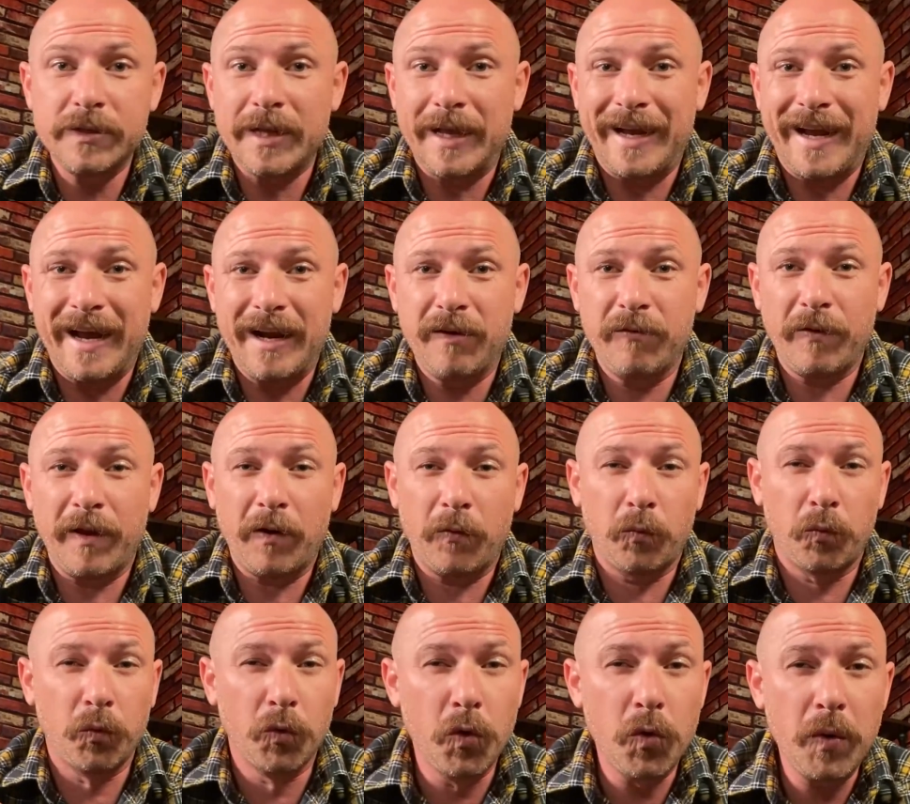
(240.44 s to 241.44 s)

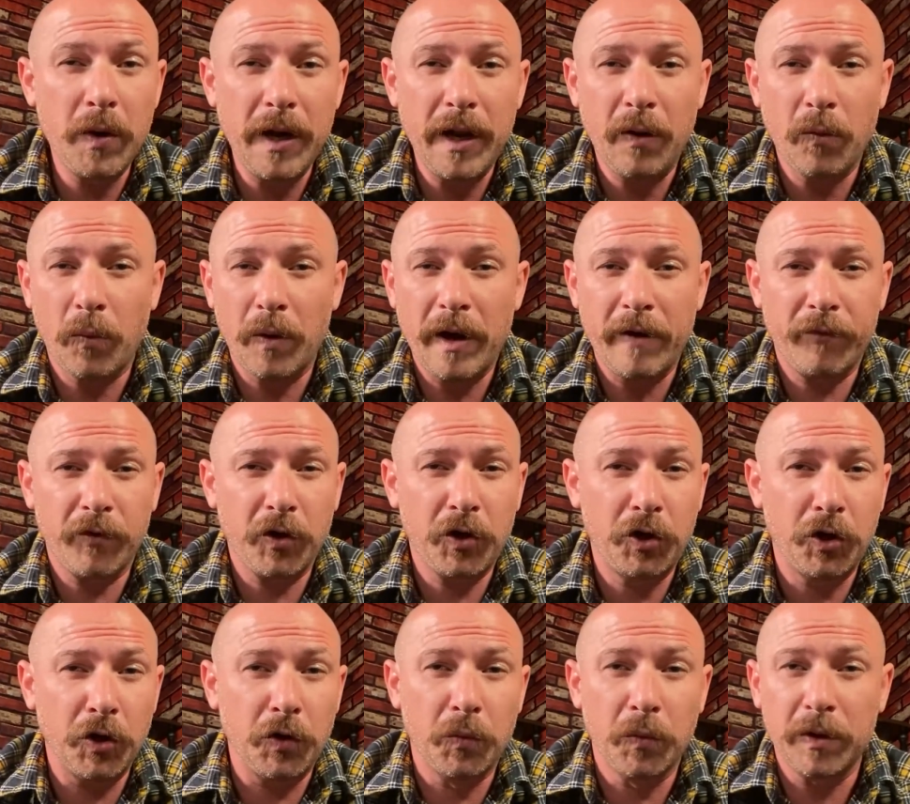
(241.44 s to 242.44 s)
ruining whatever
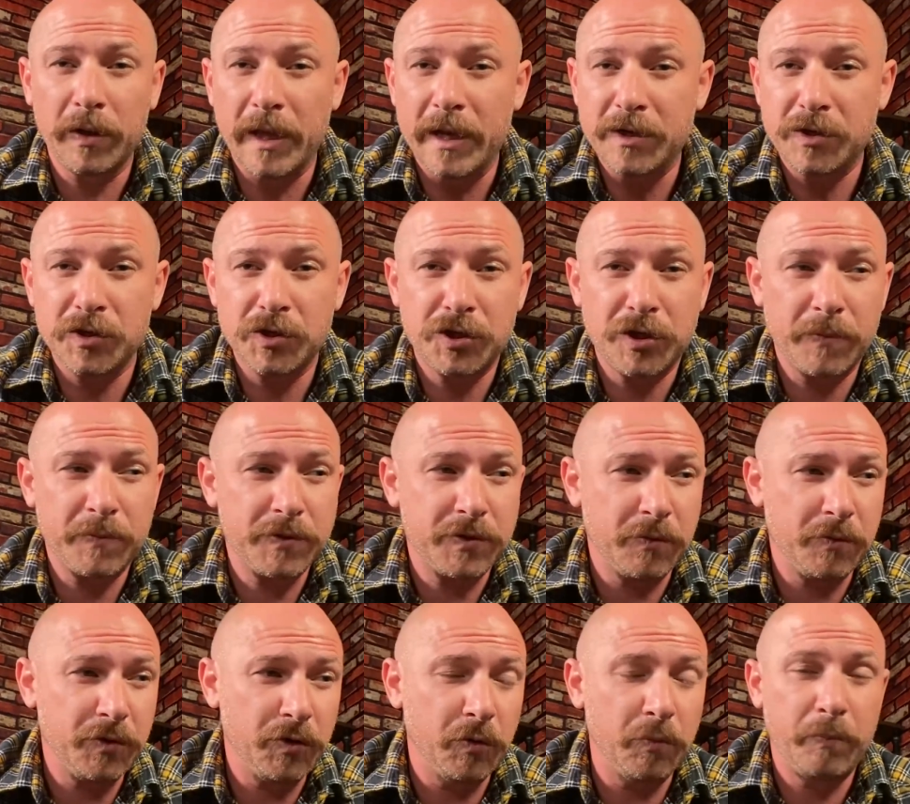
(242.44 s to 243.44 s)
good relationships
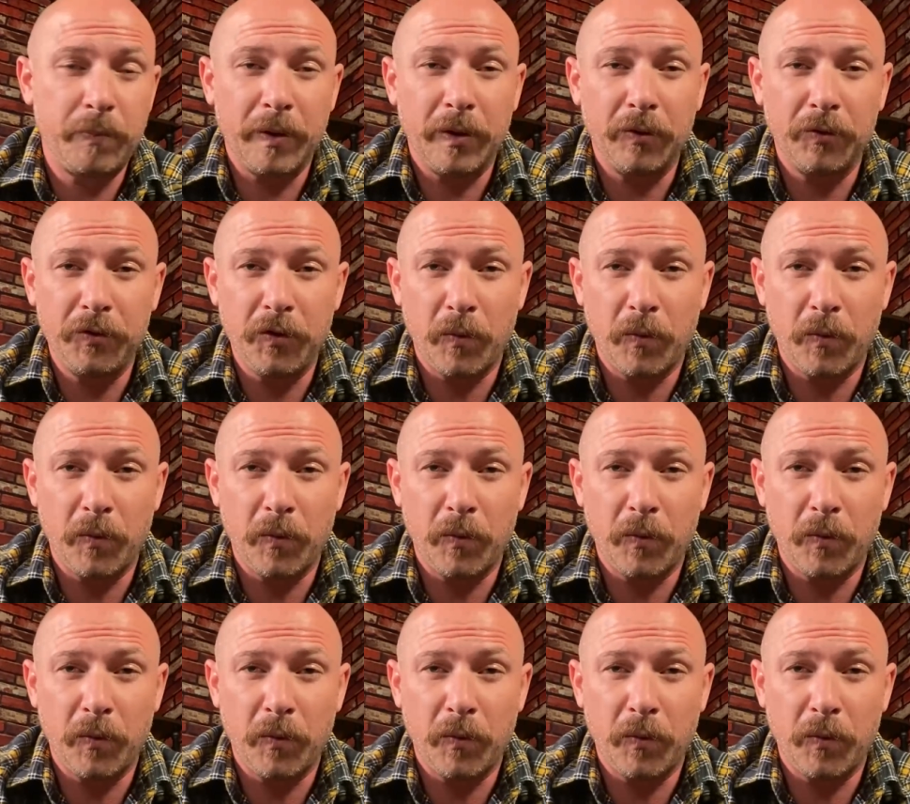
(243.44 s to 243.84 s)
you build.